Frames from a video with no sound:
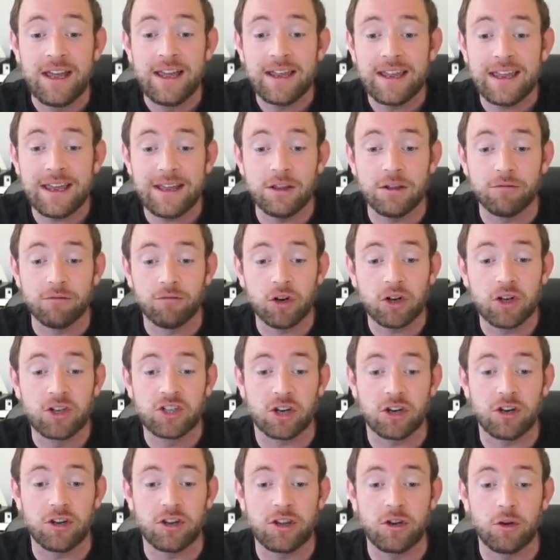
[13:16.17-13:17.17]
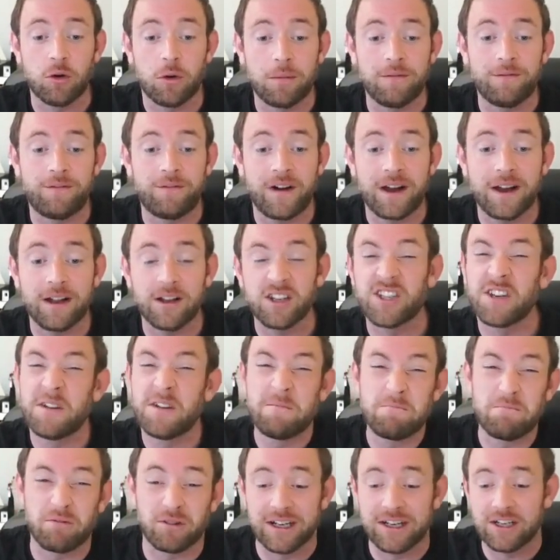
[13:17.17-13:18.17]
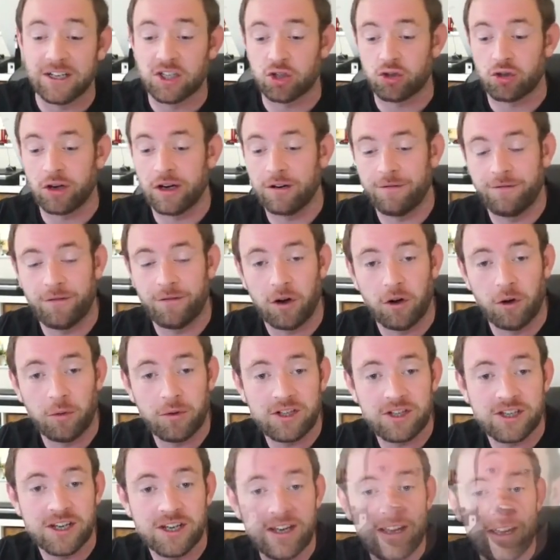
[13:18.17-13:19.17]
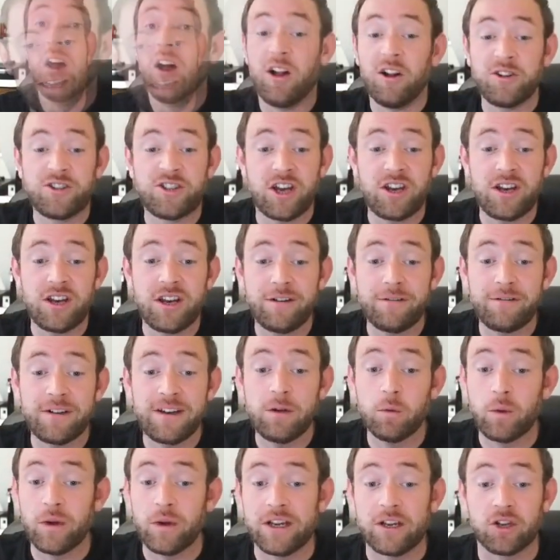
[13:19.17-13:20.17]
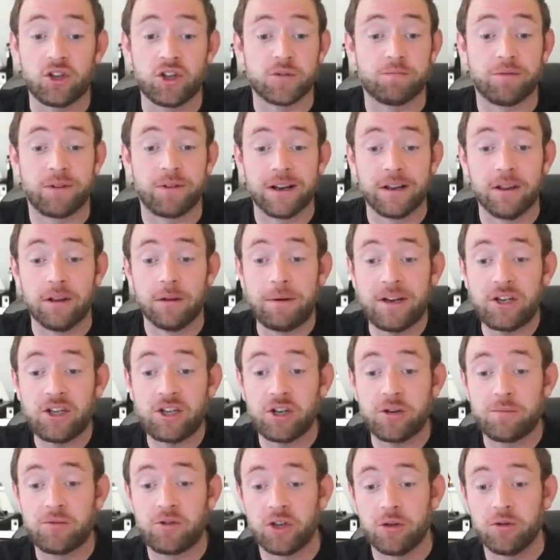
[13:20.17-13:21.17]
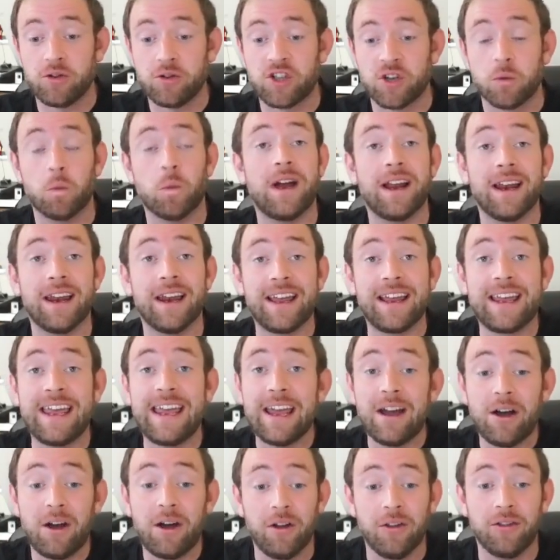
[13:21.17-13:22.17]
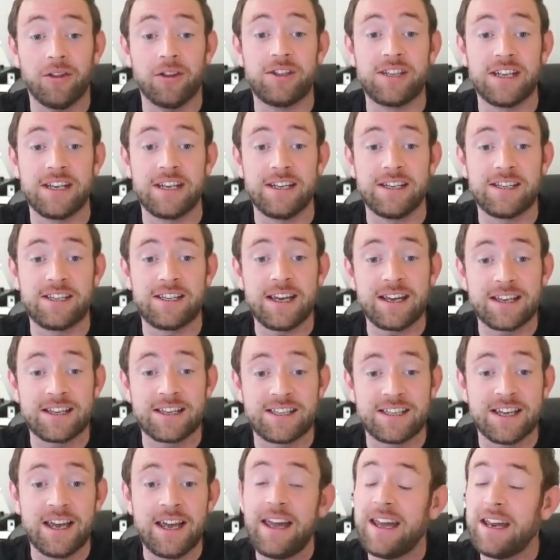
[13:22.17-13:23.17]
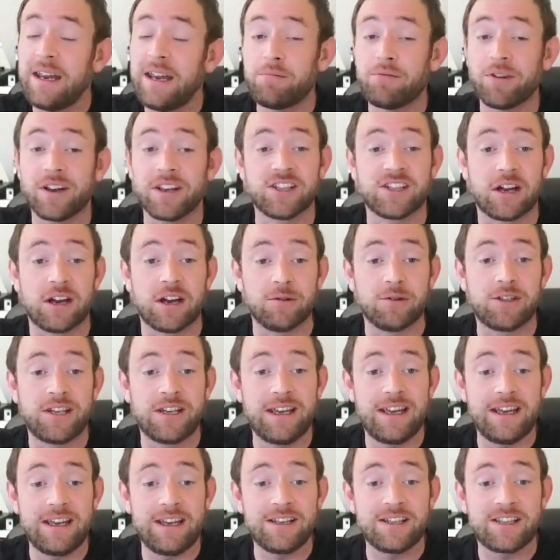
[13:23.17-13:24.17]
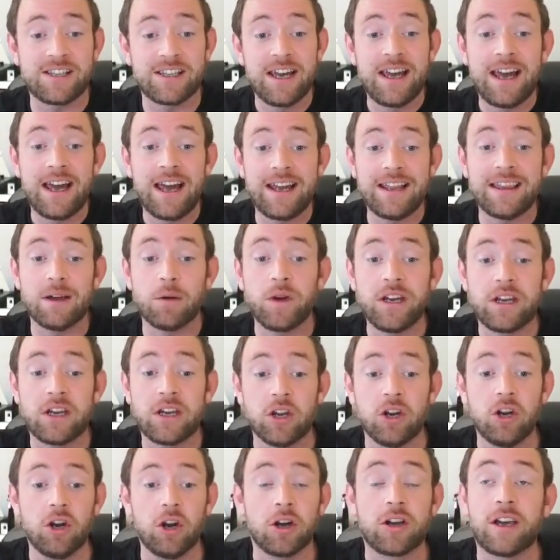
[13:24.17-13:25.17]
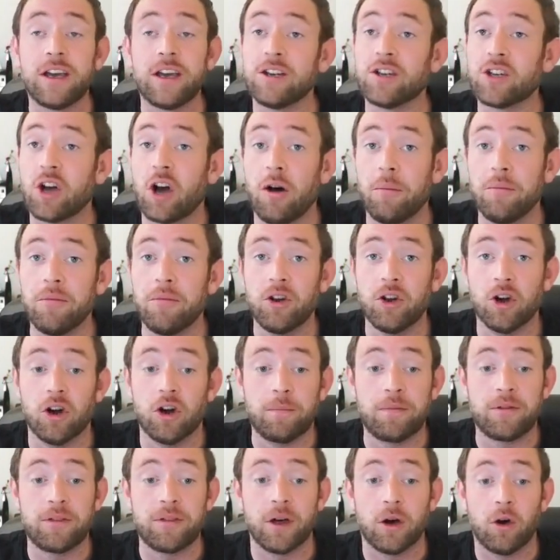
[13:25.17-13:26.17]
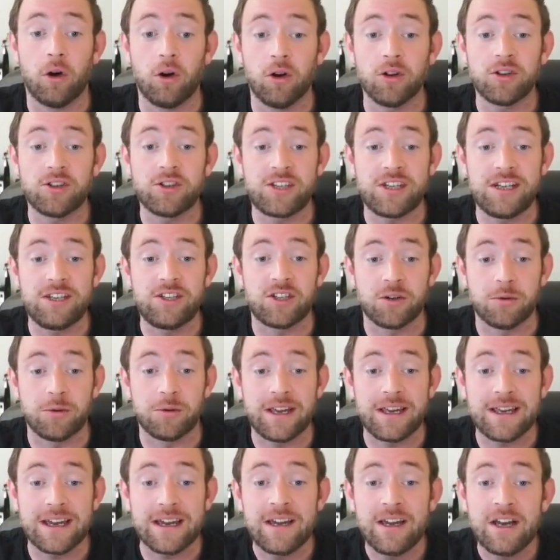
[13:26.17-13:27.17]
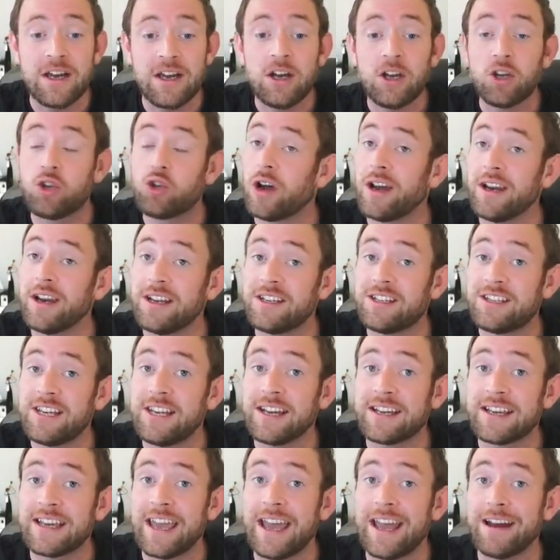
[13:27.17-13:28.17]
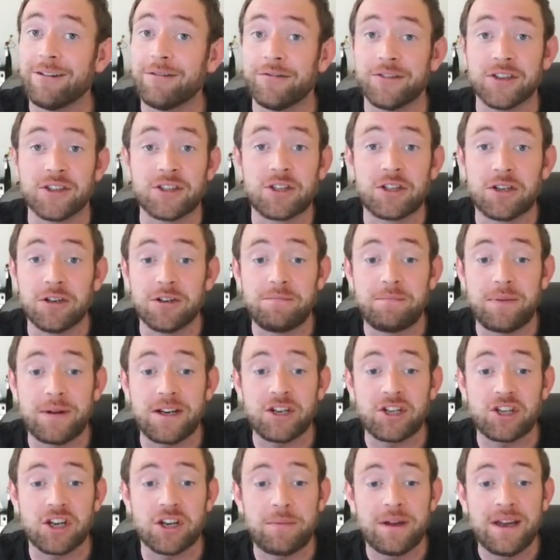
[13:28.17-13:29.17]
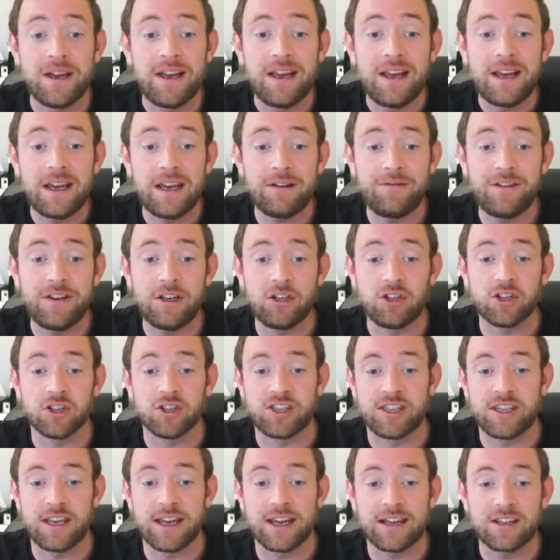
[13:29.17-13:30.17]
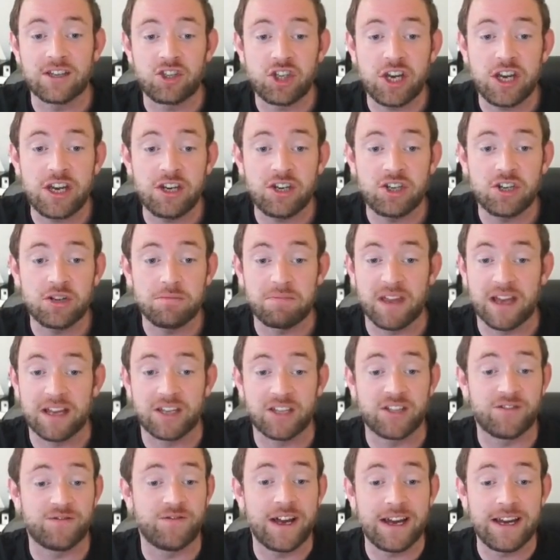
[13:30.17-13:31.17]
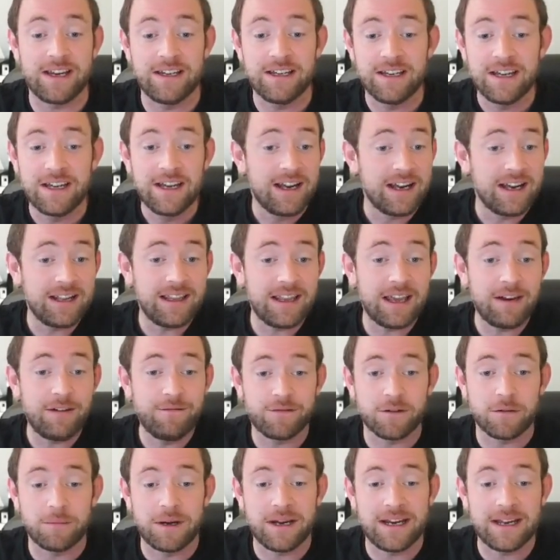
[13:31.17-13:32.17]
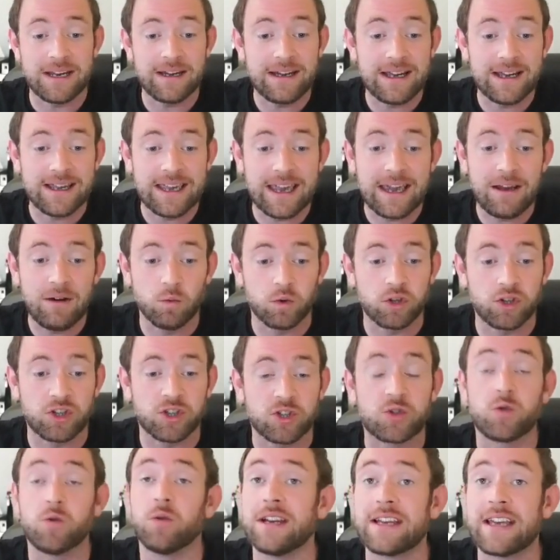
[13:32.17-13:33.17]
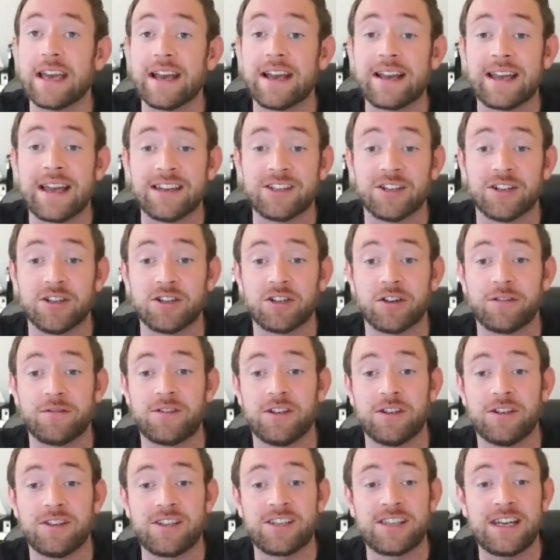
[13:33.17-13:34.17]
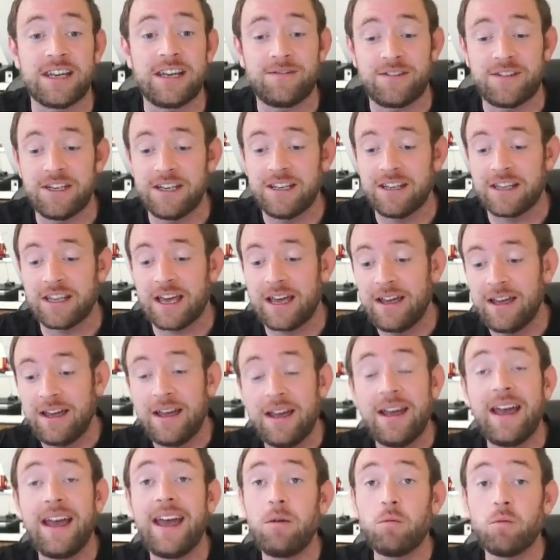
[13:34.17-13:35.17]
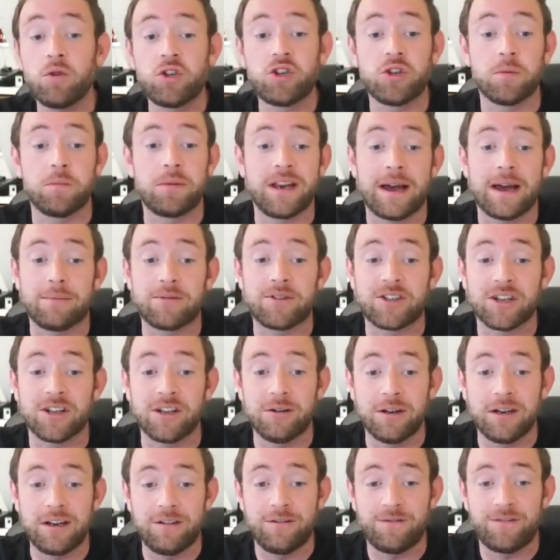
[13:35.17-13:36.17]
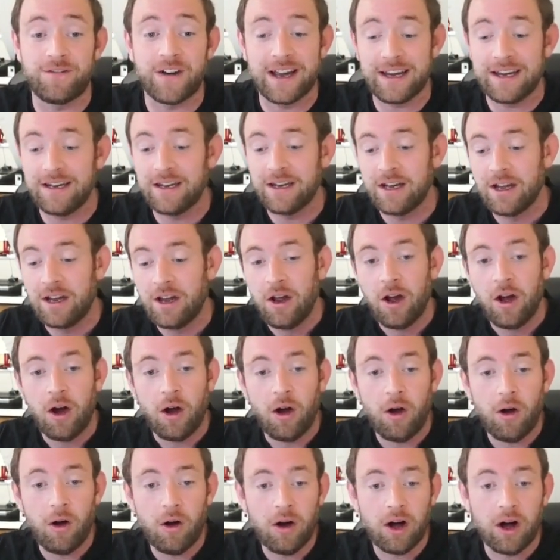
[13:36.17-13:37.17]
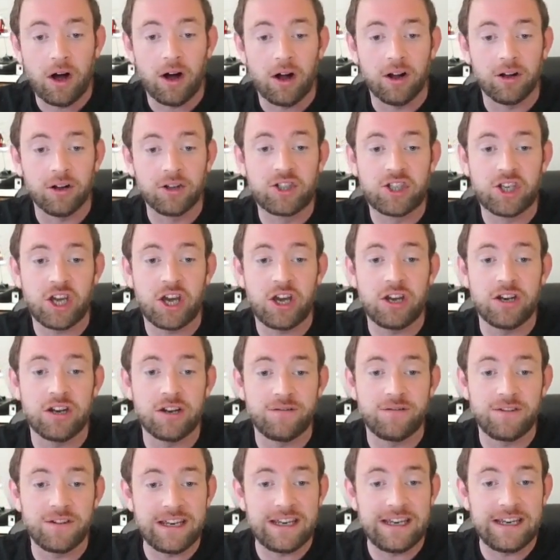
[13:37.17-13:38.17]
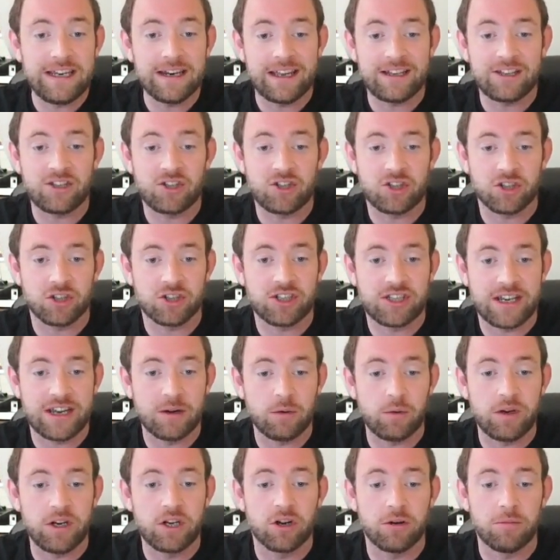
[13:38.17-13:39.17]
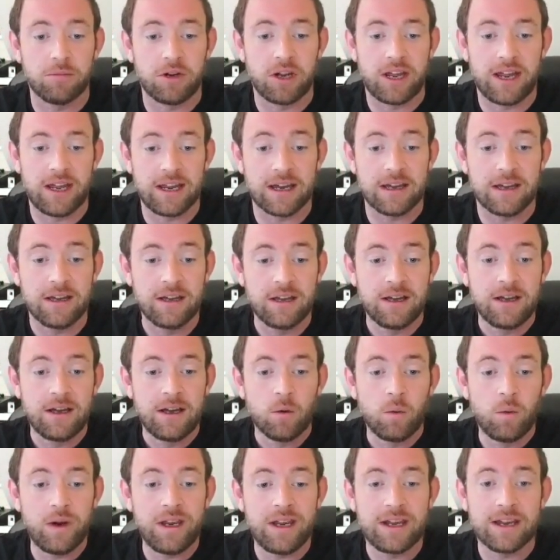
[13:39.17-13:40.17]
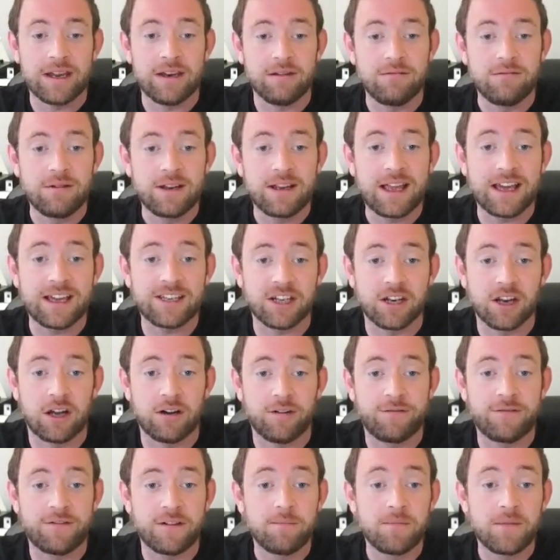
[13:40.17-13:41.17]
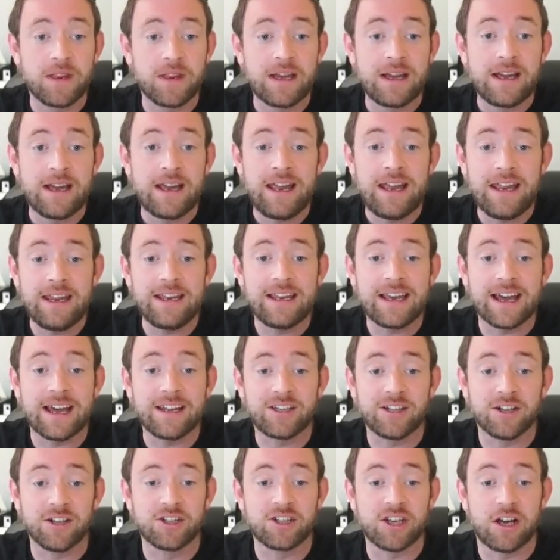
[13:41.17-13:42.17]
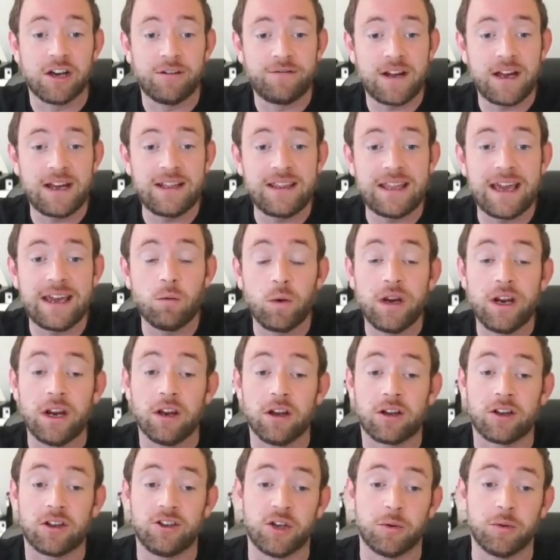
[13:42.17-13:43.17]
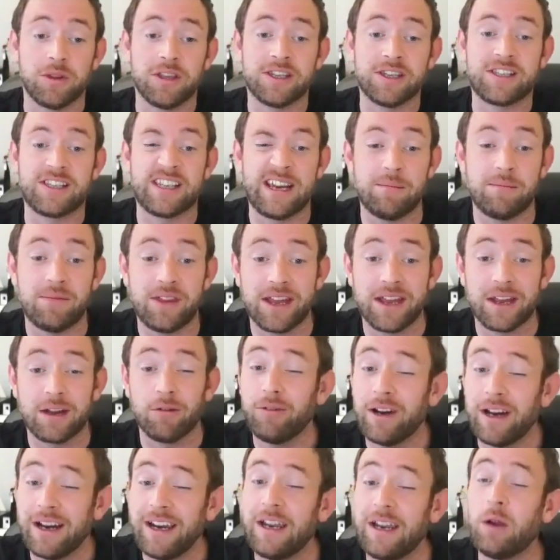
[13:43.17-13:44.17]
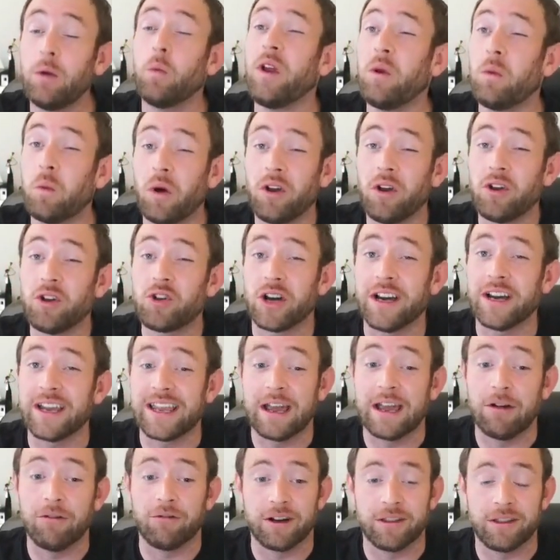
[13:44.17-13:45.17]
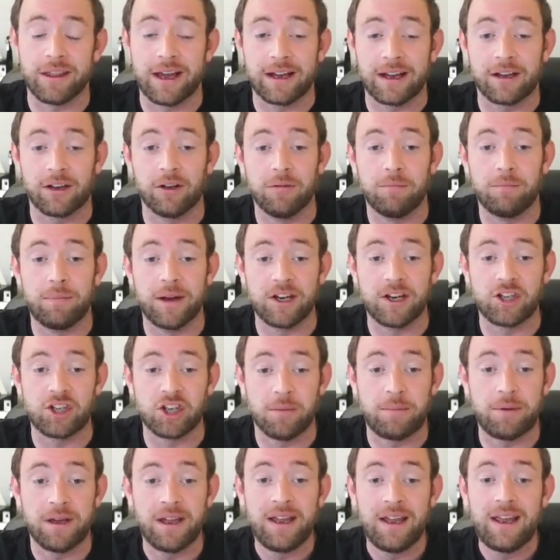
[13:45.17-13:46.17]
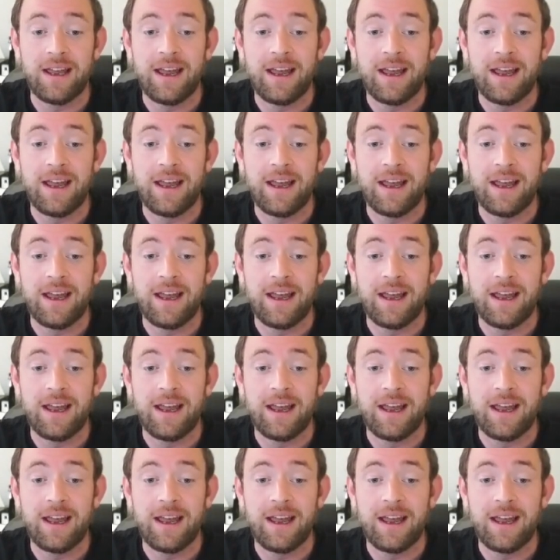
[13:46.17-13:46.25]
getting the rooks onto the open files. Pretty straightforward. Alternatively, we could just bring the bishop to somewhere like here on the d6. He brings out his, and then we can look at hopping up the horsey to here, trying to take care of his good bishop. And if he does the exchange, that's fine. And then from here, again, we're just going to get castled off to safety there, and we should be absolutely fine. Or alternatively, let's just say we come to here, we can castle off, he castles off, and then we look at doing the same thing. Really, we want to try and get rid of that good bishop.